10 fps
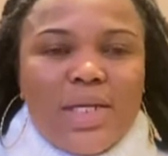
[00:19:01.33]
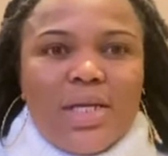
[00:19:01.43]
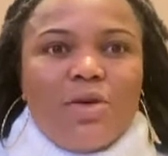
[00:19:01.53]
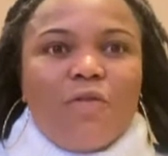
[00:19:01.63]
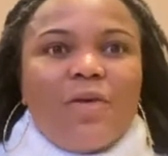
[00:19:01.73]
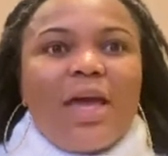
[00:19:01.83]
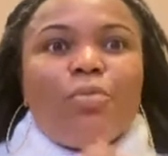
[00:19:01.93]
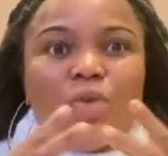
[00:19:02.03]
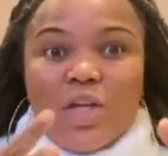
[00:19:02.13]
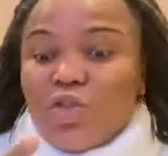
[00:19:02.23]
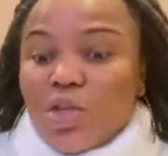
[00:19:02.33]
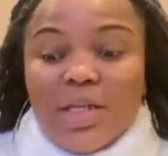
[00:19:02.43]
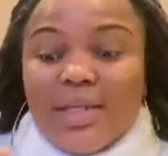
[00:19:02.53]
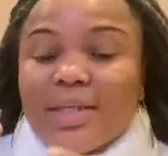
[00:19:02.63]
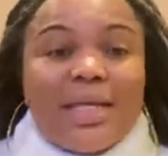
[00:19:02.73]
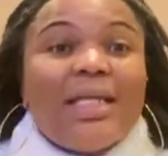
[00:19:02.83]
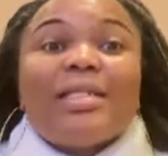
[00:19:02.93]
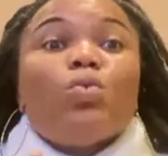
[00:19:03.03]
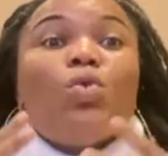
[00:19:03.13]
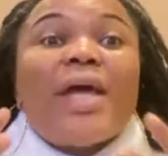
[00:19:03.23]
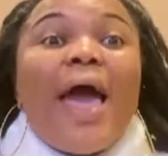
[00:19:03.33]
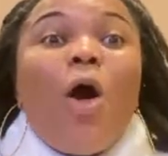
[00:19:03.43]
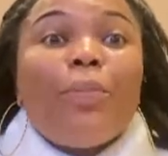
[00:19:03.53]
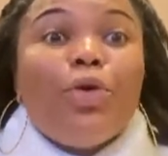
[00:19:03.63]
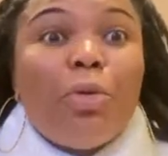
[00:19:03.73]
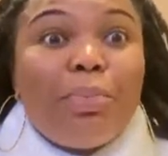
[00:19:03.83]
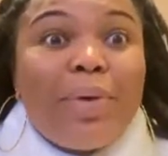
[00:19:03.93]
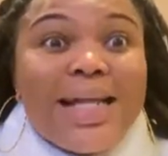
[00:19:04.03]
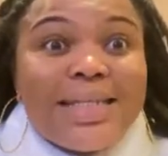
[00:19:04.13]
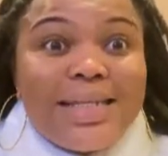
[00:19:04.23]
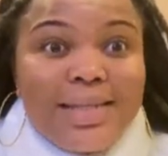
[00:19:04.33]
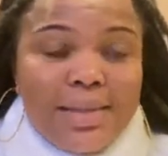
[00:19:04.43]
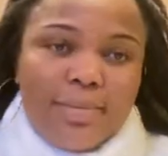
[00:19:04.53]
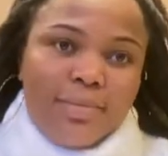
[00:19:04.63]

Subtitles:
of emulation. It would help your practice.